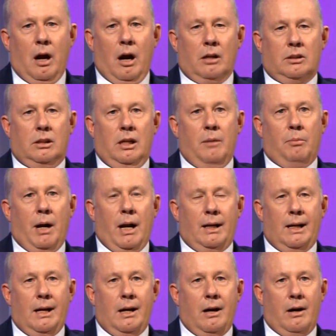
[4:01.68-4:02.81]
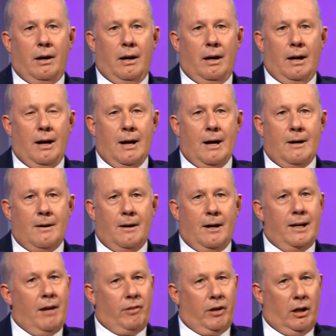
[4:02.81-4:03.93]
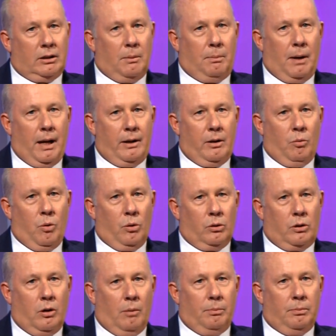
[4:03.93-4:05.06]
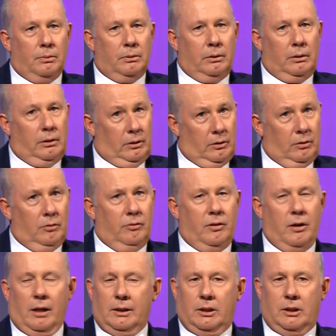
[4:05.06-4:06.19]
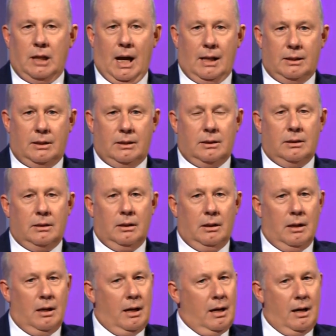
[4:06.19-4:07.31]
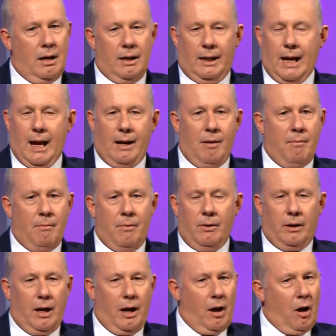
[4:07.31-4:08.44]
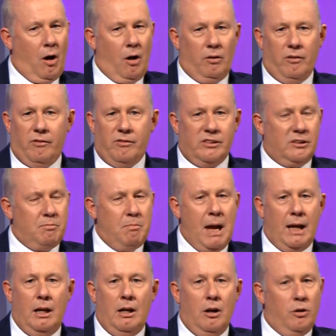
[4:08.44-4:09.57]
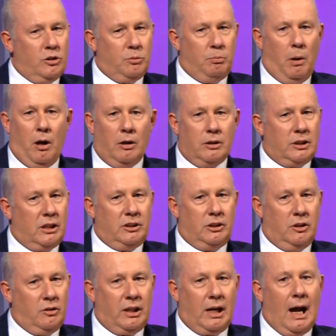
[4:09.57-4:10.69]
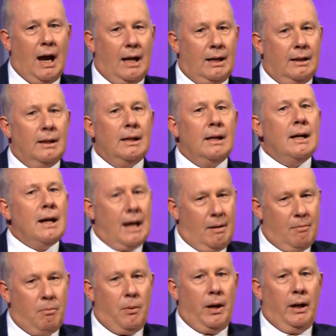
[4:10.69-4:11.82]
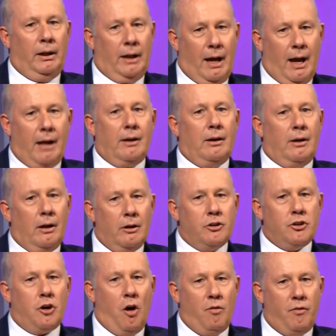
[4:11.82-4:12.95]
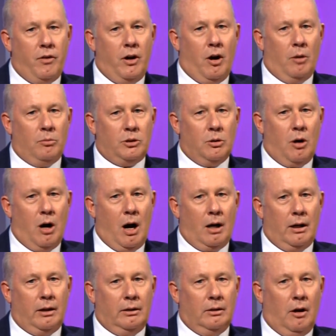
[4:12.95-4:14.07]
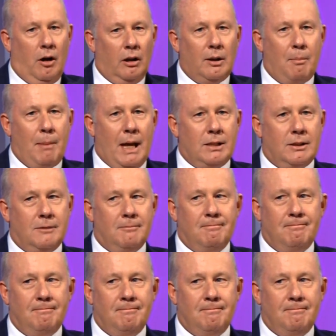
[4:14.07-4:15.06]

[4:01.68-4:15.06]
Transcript: Girls, Liam Brady here. I never got to play in a World Cup. You've got the chance. Get a hold of as many loose balls as you can and bring that trophy home to Ireland. All the best.